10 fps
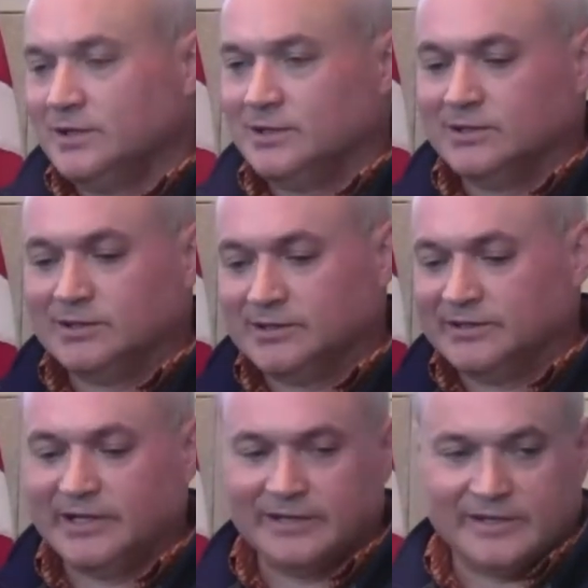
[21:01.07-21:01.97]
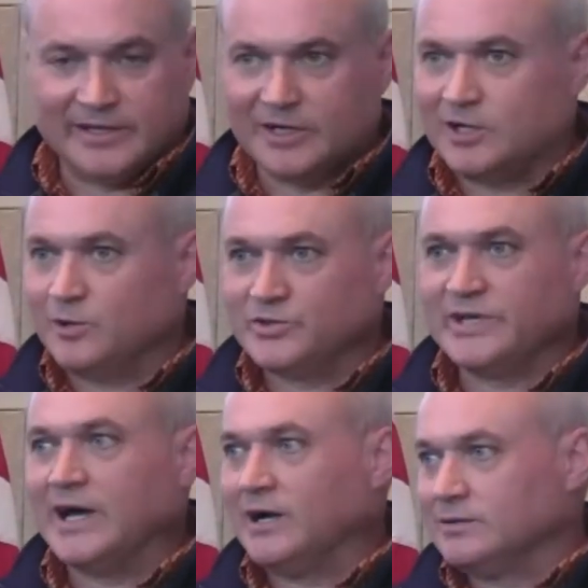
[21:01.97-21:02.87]
and they get
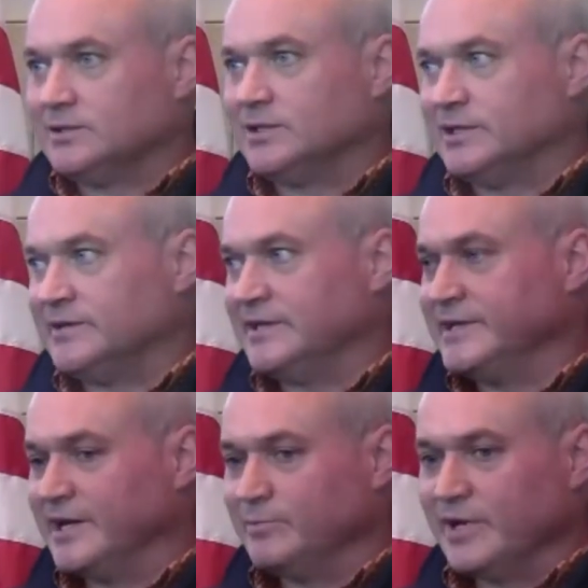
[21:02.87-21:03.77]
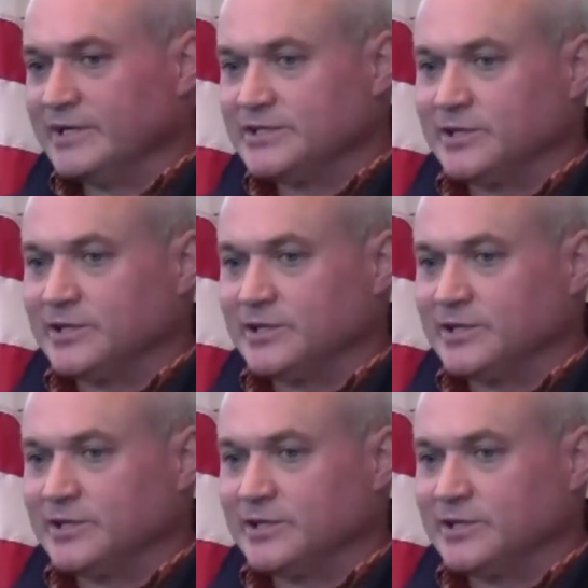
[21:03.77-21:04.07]
closed out in that database.